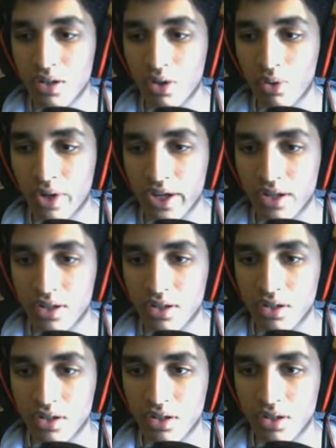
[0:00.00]
Okay.
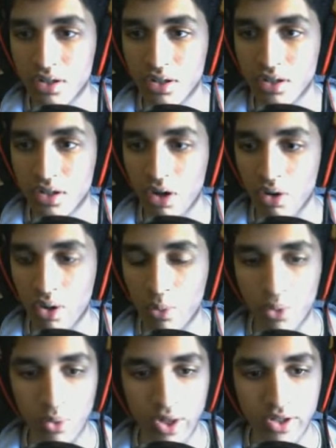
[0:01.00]
All right, what
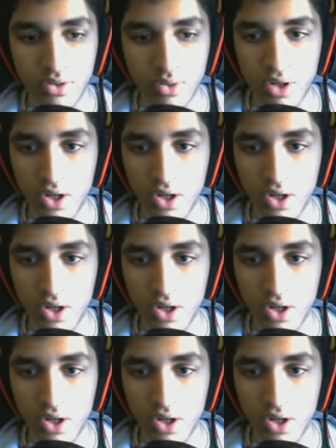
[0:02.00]
do I do?